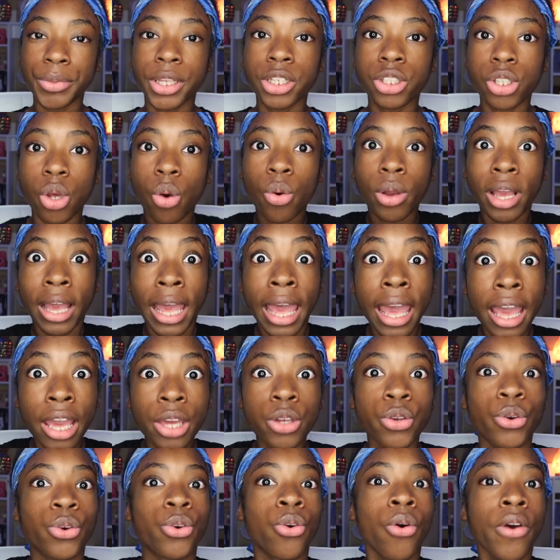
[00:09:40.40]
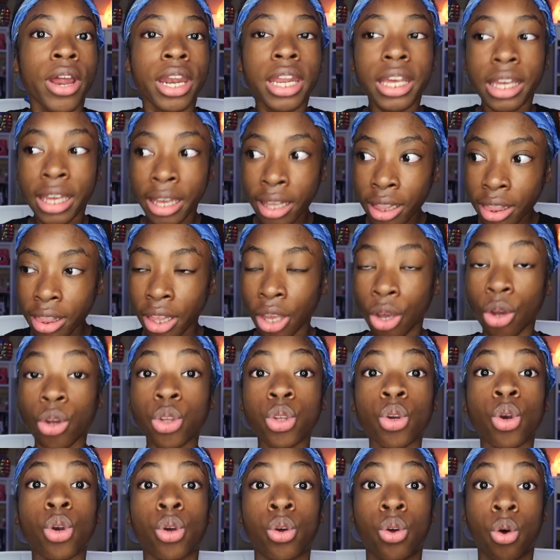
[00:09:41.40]
It's okay, you're going to get there.
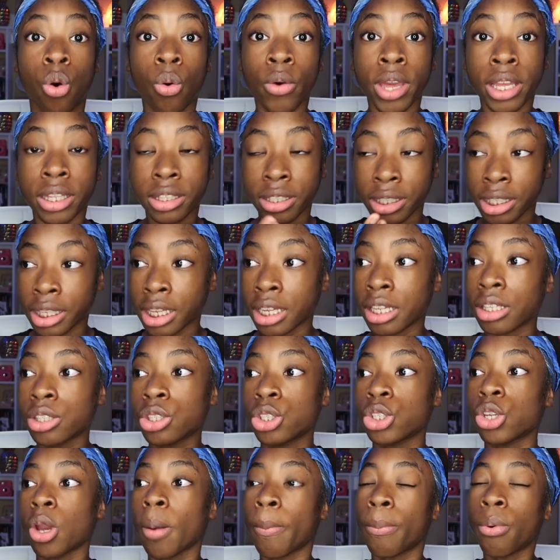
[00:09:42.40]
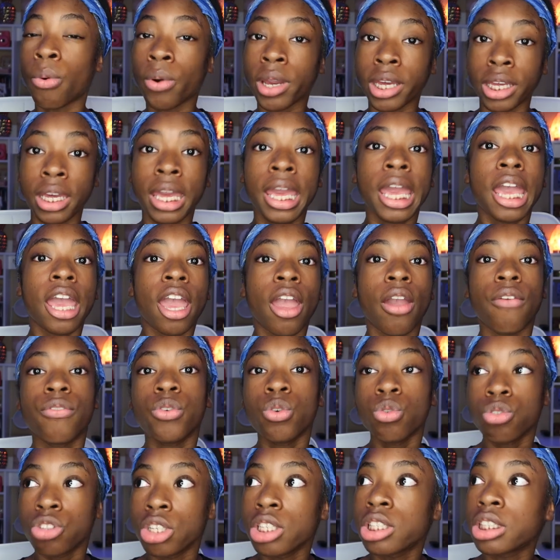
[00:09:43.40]
You're going to get to your point
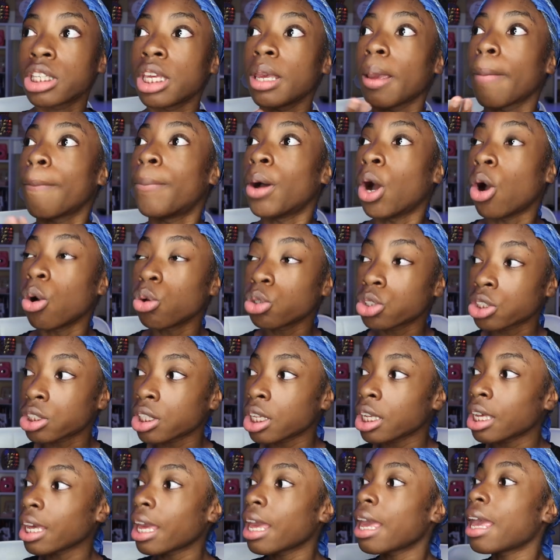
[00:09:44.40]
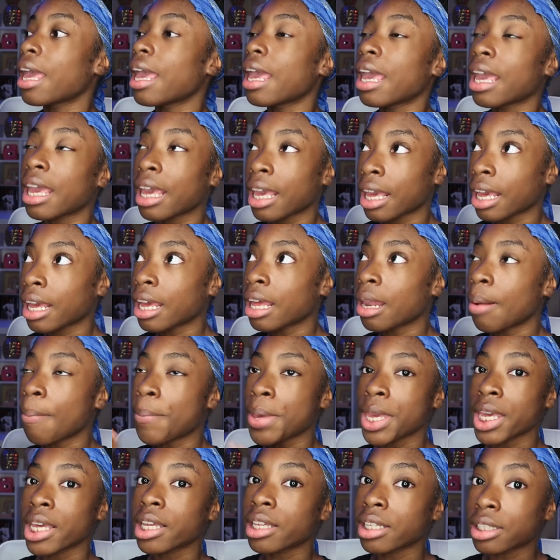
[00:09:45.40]
if you just keep posting
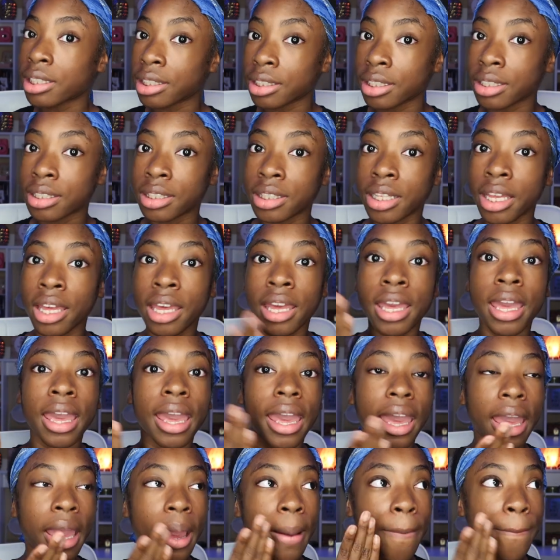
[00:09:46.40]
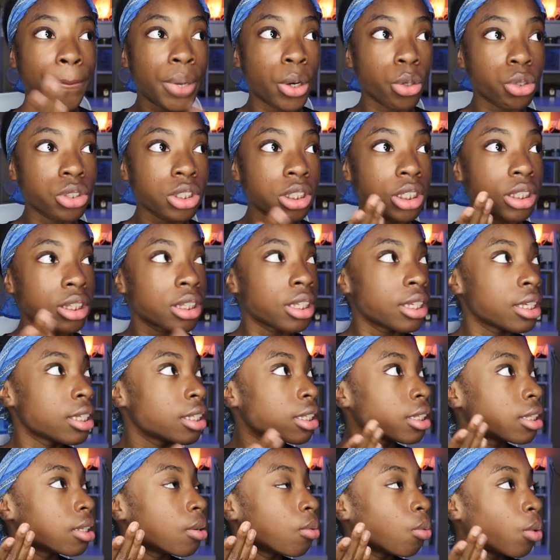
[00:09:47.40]
and being consistent and posting
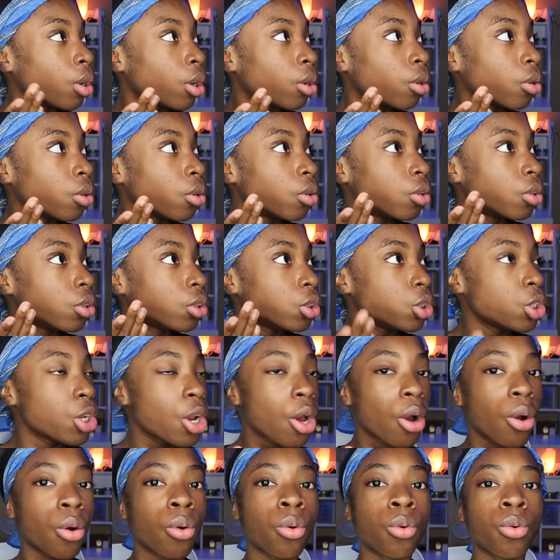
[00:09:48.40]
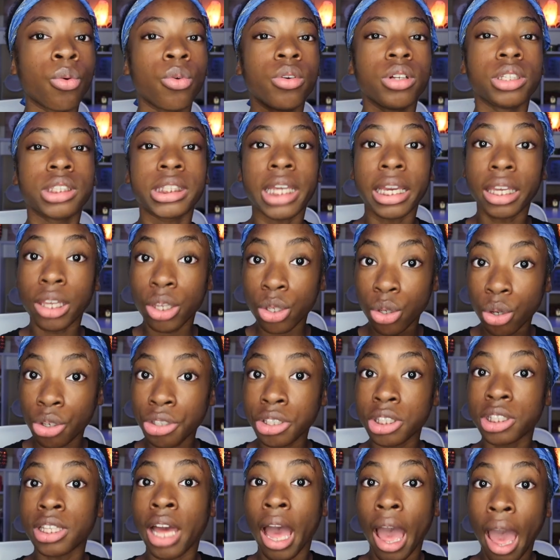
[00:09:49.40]
things. Well, you know, taking
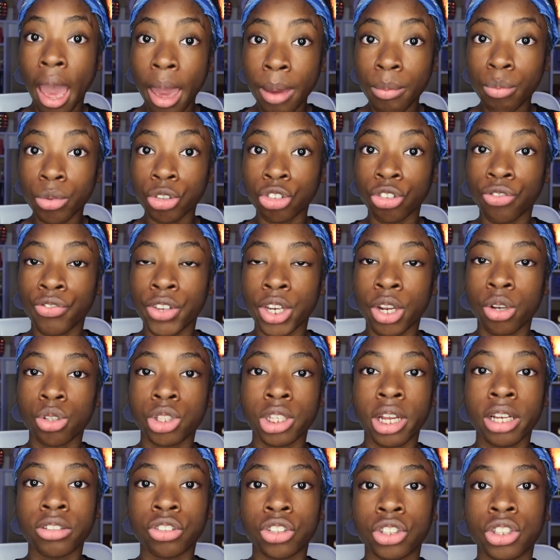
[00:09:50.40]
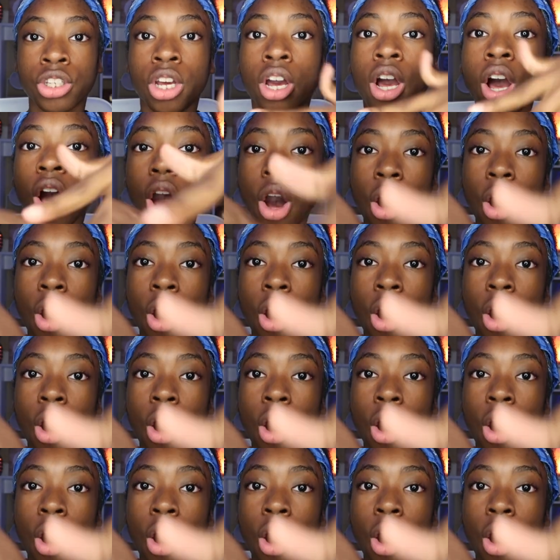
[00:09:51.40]
your time with your videos, not just,